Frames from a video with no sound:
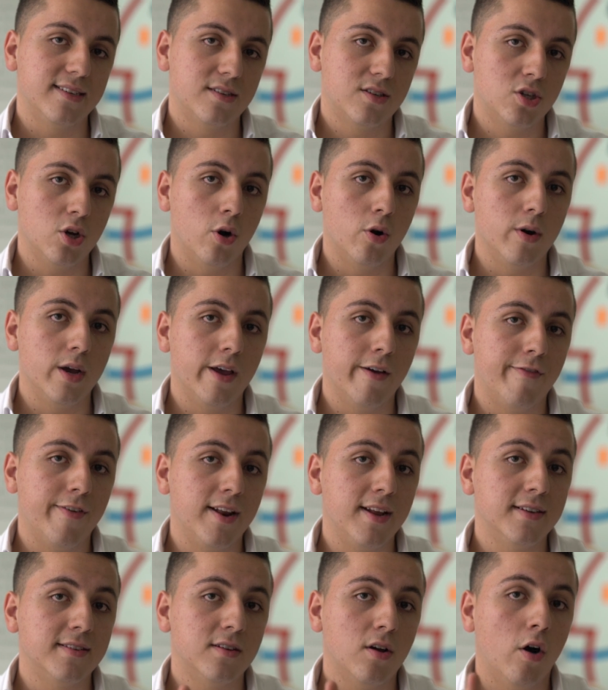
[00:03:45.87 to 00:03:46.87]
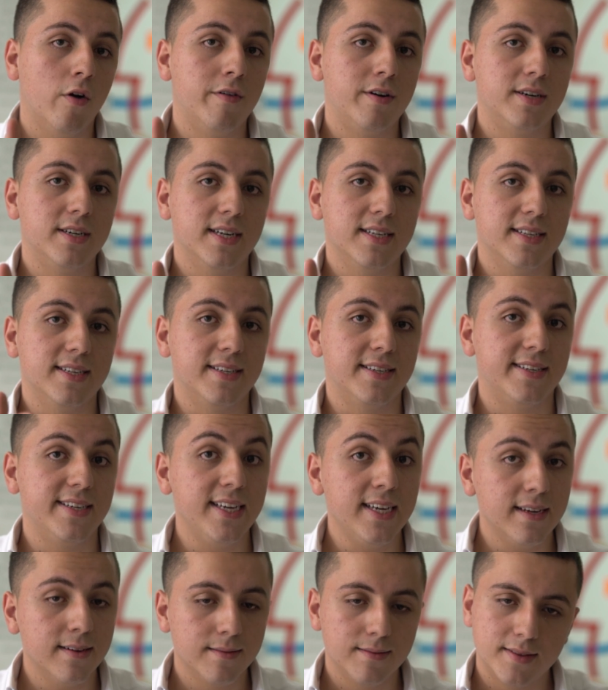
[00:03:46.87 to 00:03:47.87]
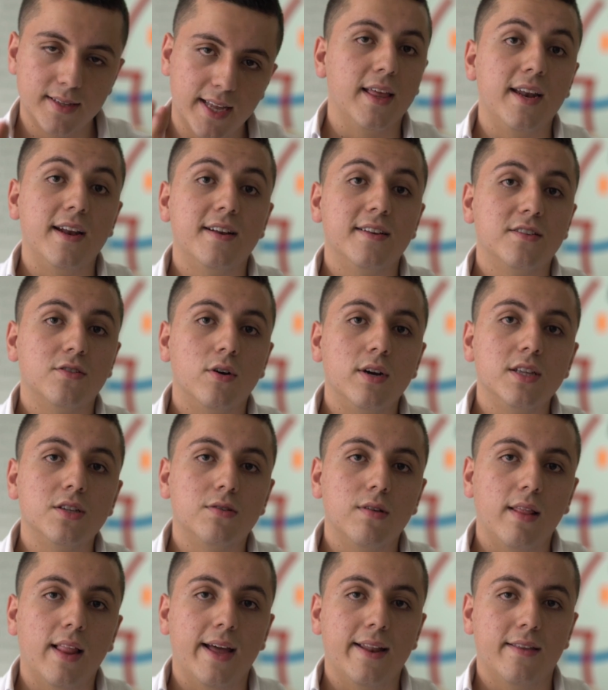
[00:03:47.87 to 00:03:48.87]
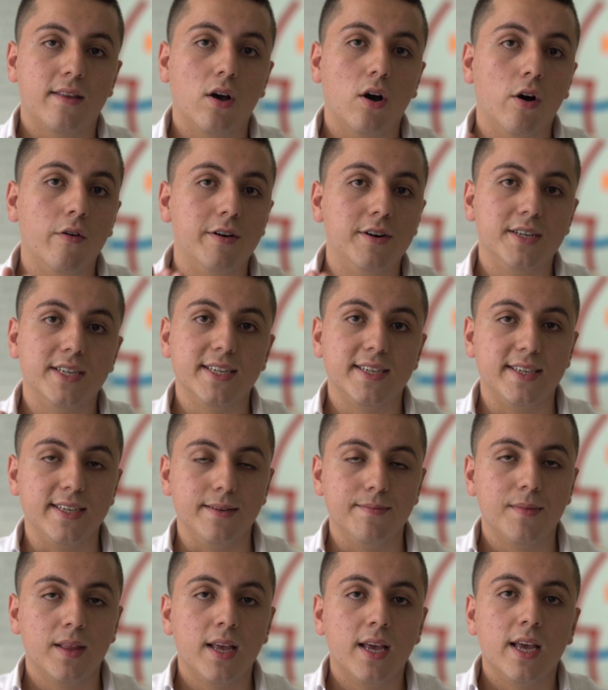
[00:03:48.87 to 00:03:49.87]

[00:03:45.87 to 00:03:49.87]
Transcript: So if it is over the sea, then it is going to land over the sea.